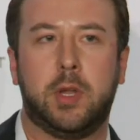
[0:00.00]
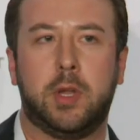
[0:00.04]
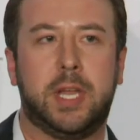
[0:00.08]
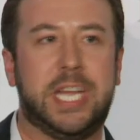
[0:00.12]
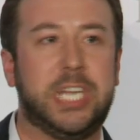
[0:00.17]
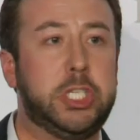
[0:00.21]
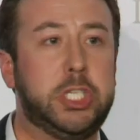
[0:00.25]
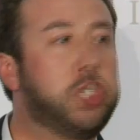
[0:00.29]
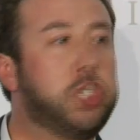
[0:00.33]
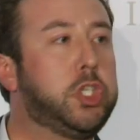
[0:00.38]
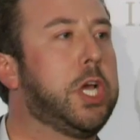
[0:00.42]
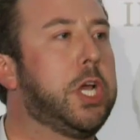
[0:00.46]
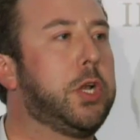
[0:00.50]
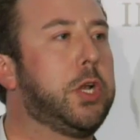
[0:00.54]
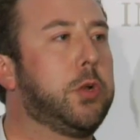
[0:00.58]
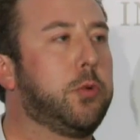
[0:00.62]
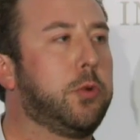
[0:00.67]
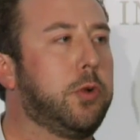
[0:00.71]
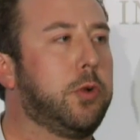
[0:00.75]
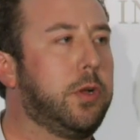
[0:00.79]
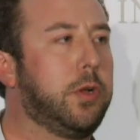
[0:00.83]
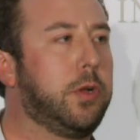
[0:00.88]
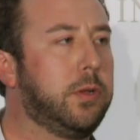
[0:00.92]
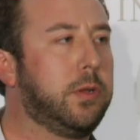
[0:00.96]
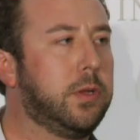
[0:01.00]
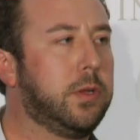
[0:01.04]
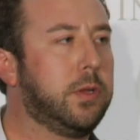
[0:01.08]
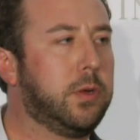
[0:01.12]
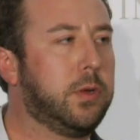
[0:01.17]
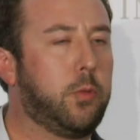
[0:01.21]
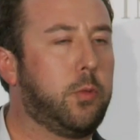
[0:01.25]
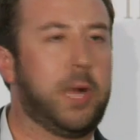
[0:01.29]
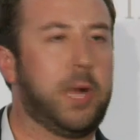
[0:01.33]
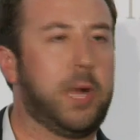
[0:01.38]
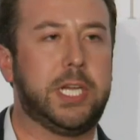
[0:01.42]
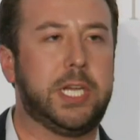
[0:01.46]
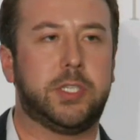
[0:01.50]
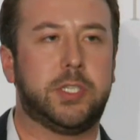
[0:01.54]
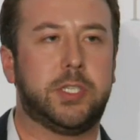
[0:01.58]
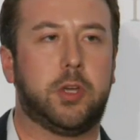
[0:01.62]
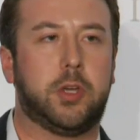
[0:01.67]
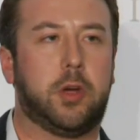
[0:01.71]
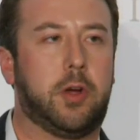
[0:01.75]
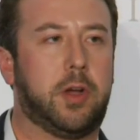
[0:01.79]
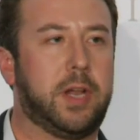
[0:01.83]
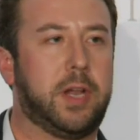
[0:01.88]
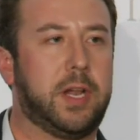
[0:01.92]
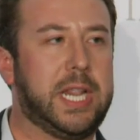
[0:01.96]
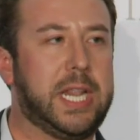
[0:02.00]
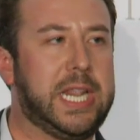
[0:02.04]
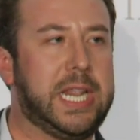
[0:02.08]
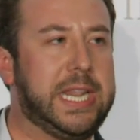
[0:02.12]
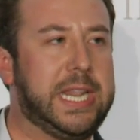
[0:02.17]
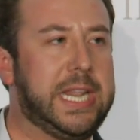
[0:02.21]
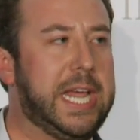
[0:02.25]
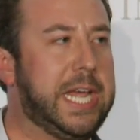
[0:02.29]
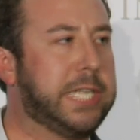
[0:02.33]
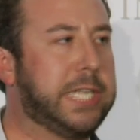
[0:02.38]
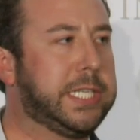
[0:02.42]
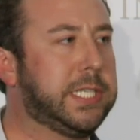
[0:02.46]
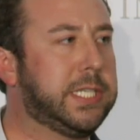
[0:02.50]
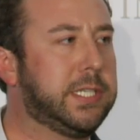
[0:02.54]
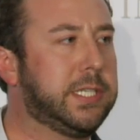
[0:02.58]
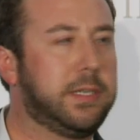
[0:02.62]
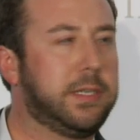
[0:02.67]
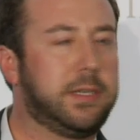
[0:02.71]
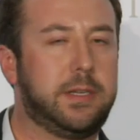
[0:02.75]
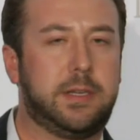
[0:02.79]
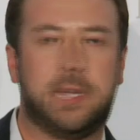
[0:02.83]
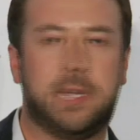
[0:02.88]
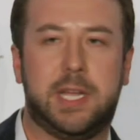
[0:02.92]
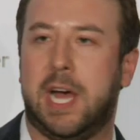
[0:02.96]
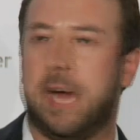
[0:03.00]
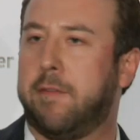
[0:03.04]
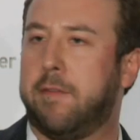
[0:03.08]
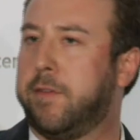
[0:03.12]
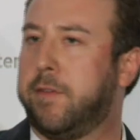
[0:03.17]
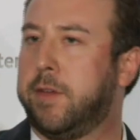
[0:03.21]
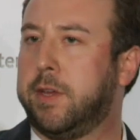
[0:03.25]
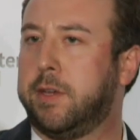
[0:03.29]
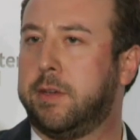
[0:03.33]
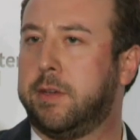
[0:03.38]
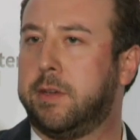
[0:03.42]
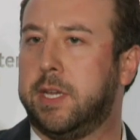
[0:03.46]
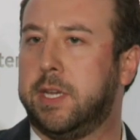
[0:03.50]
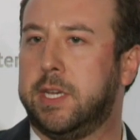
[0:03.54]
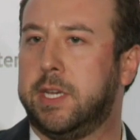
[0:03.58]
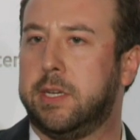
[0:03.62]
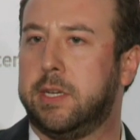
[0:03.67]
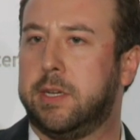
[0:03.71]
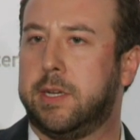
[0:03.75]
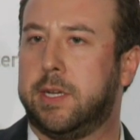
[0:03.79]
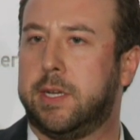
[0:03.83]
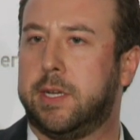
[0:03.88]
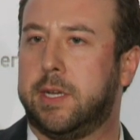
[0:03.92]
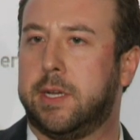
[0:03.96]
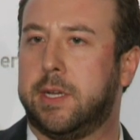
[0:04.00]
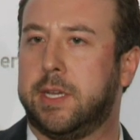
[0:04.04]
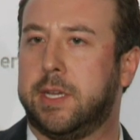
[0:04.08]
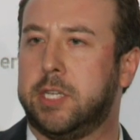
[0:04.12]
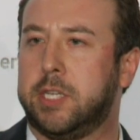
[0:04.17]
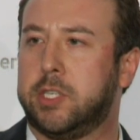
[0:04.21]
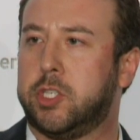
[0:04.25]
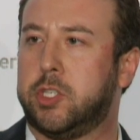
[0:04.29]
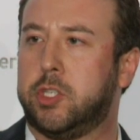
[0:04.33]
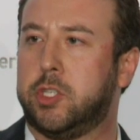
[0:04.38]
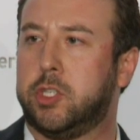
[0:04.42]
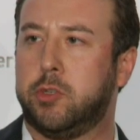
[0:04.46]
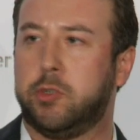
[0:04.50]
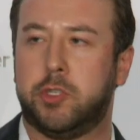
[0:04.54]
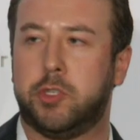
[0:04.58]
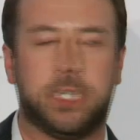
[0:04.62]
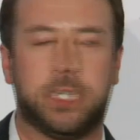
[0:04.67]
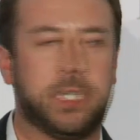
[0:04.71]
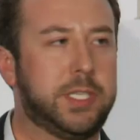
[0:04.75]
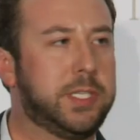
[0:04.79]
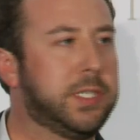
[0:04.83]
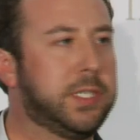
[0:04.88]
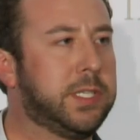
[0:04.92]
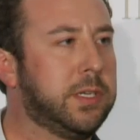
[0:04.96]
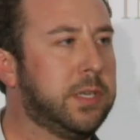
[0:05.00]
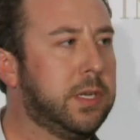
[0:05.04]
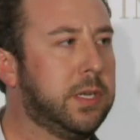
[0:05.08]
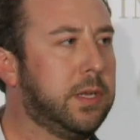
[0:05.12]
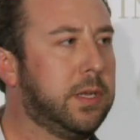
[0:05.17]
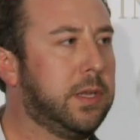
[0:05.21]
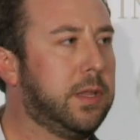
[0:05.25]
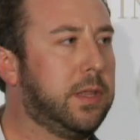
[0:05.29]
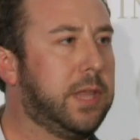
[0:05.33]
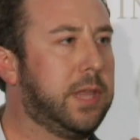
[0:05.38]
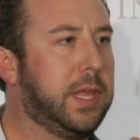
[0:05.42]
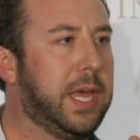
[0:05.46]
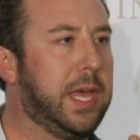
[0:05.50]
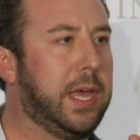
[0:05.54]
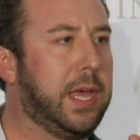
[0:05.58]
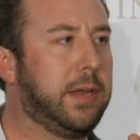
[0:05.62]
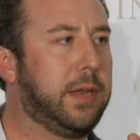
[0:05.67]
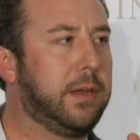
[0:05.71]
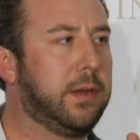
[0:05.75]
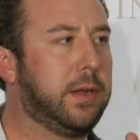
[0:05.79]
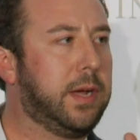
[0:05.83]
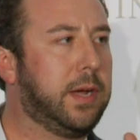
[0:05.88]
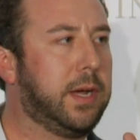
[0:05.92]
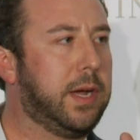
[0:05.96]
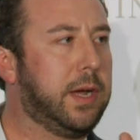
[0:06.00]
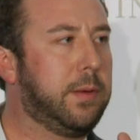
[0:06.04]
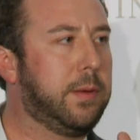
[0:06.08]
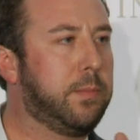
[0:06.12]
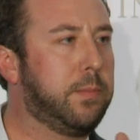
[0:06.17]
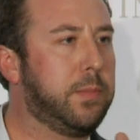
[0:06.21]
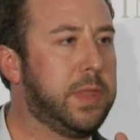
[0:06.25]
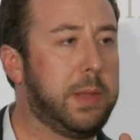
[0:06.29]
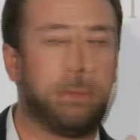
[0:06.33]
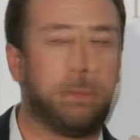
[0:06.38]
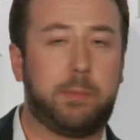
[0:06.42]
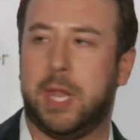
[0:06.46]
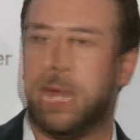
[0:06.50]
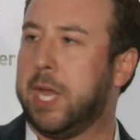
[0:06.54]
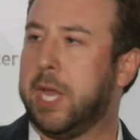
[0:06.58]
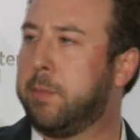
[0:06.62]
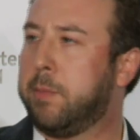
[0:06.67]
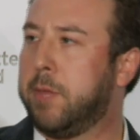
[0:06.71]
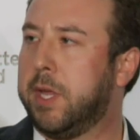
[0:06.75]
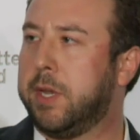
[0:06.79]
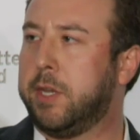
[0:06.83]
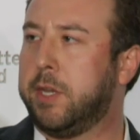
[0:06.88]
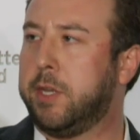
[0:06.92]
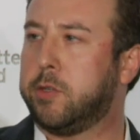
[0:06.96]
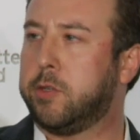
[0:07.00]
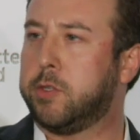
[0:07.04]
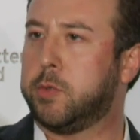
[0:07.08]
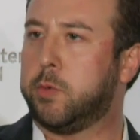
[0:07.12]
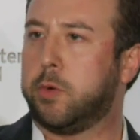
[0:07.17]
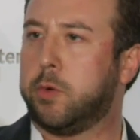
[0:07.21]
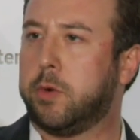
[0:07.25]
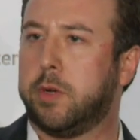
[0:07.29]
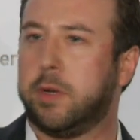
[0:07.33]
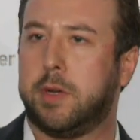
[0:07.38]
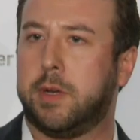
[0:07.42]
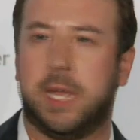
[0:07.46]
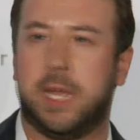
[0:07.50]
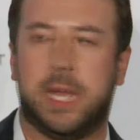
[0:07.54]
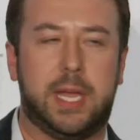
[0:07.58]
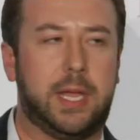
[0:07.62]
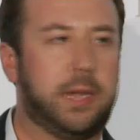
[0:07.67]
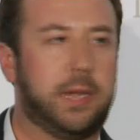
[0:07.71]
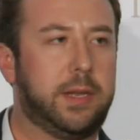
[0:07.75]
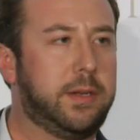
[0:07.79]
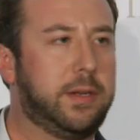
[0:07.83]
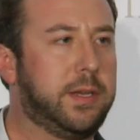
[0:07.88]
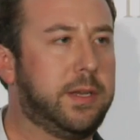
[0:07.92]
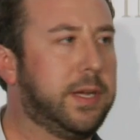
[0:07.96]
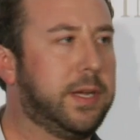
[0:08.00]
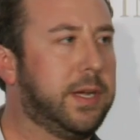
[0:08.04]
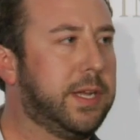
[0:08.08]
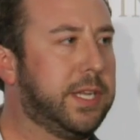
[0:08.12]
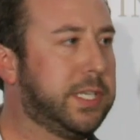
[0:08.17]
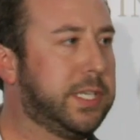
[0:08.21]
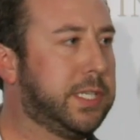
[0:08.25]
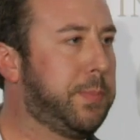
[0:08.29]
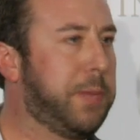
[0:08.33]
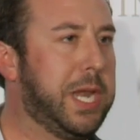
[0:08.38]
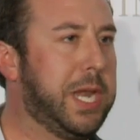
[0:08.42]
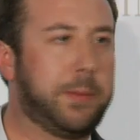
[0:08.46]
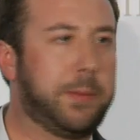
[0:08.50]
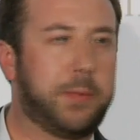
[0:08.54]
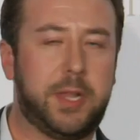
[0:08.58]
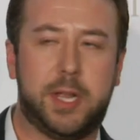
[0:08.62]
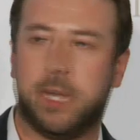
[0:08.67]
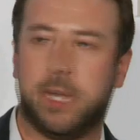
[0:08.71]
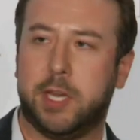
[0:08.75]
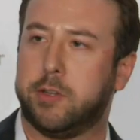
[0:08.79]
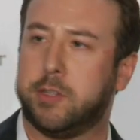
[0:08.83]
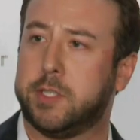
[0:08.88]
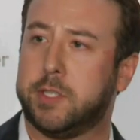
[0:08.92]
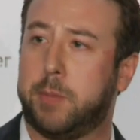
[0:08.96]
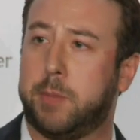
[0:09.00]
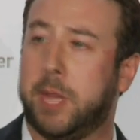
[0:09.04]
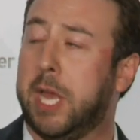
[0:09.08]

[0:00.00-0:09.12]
In general, whites are less confident in institutions than black millennials were, and Hispanic millennials.